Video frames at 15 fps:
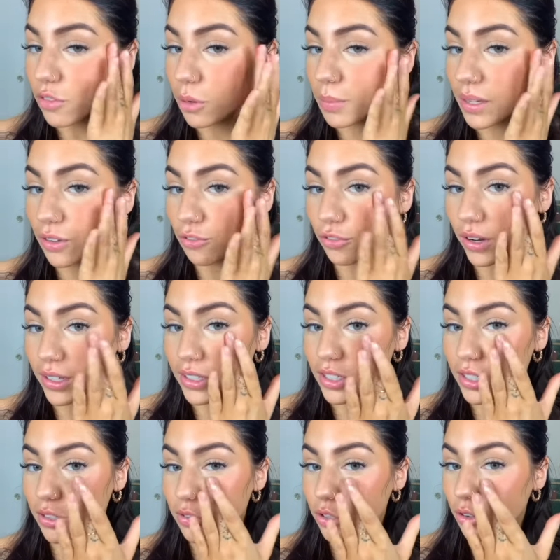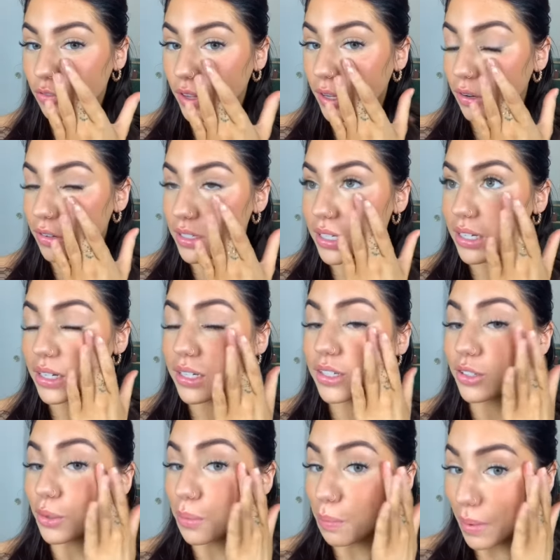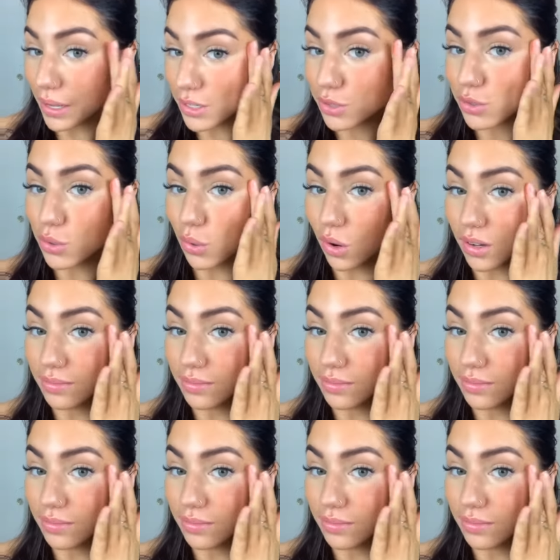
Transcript: be afraid to use your fingers. It is your best tool.